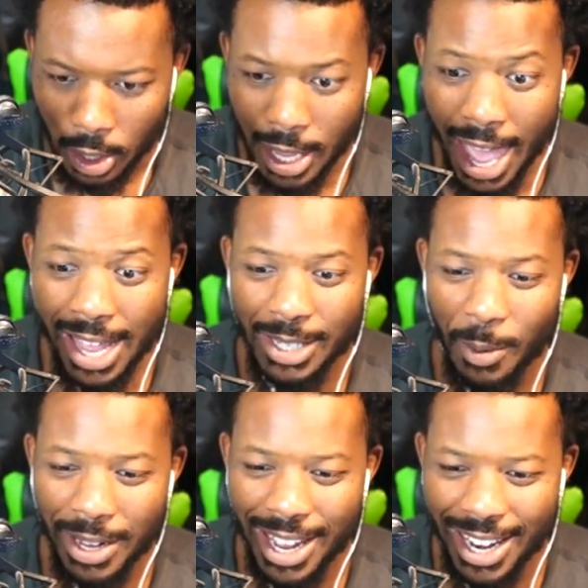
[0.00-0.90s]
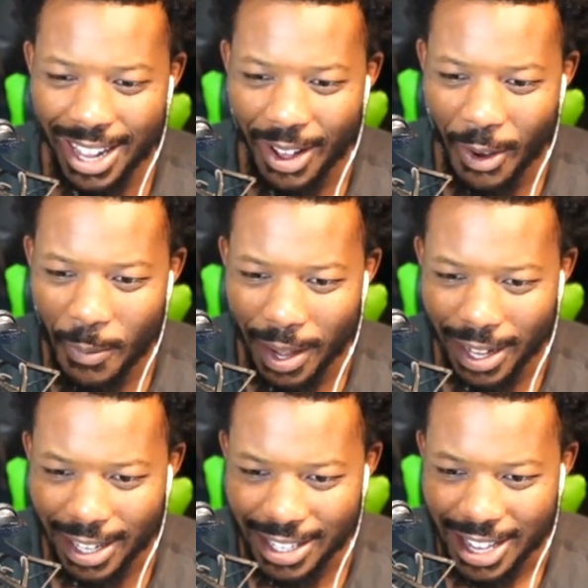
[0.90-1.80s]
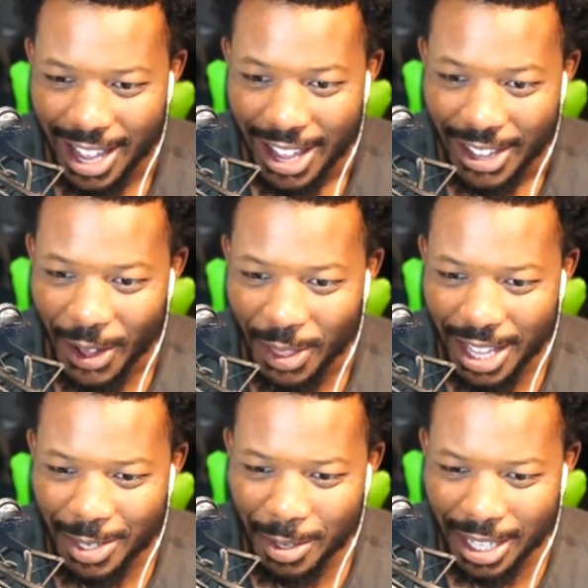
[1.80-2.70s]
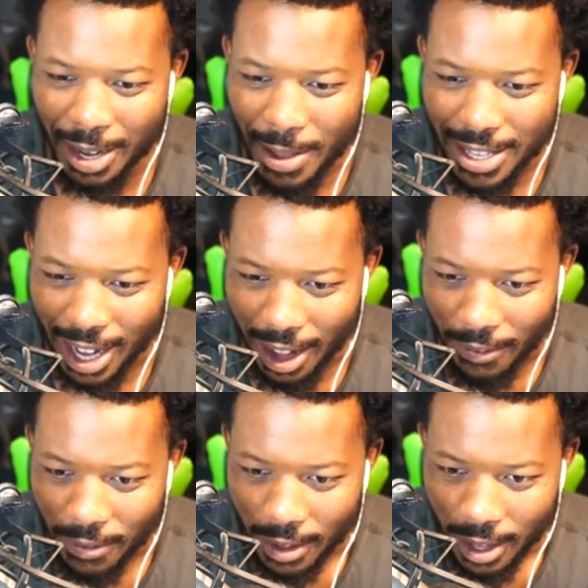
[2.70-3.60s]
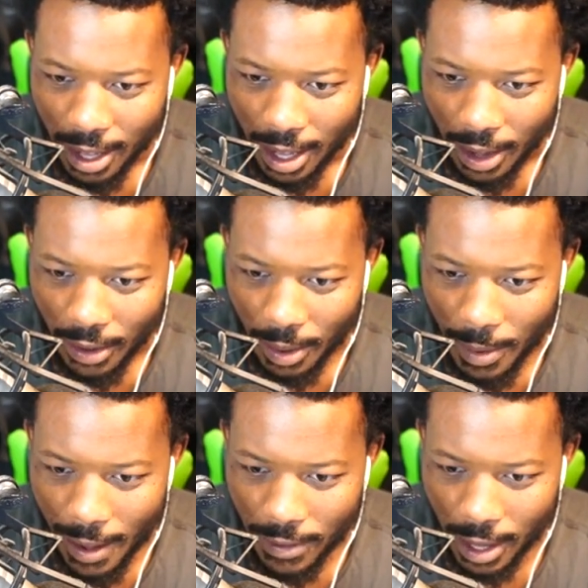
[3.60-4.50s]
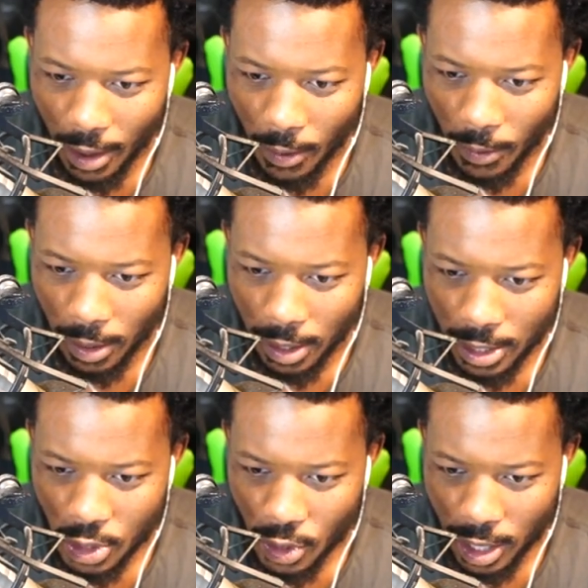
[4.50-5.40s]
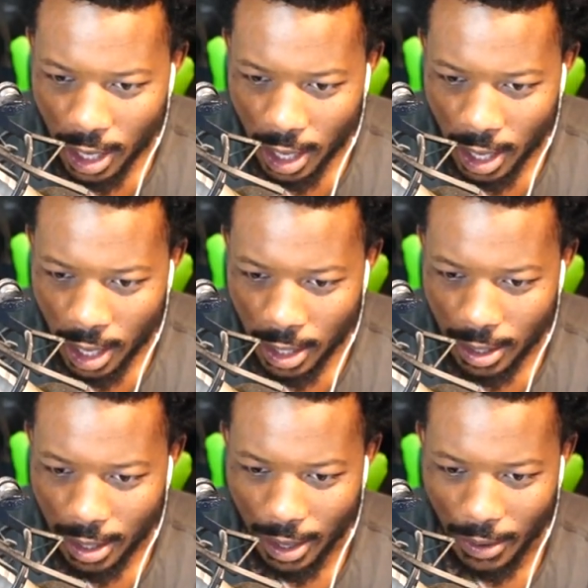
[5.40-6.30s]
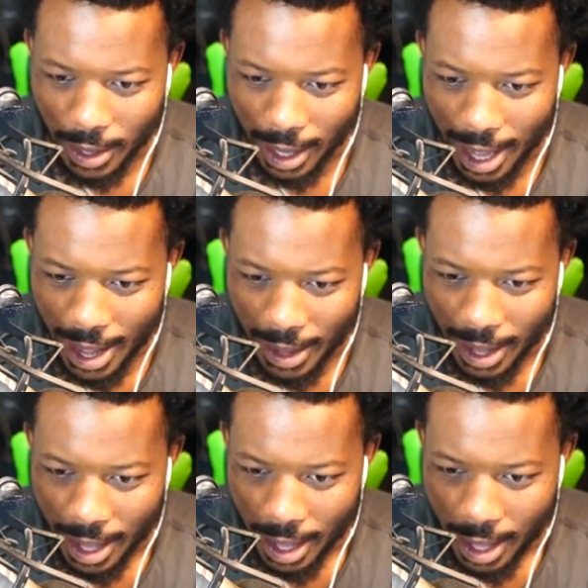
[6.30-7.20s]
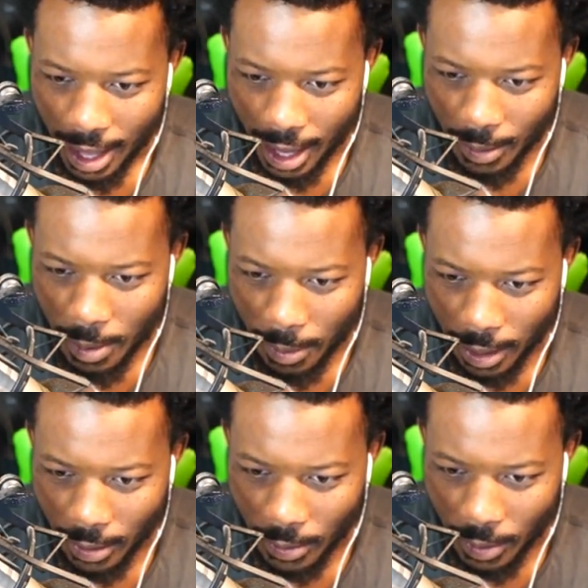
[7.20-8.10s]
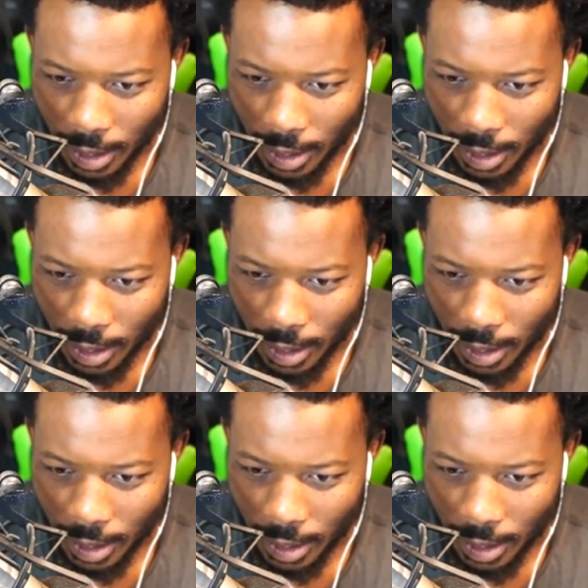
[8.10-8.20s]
Yes, we did it. Oh my goodness. Yo, this one's gonna be tough. Okay, we have to go literally straight ahead. Okay, how how do we plan on doing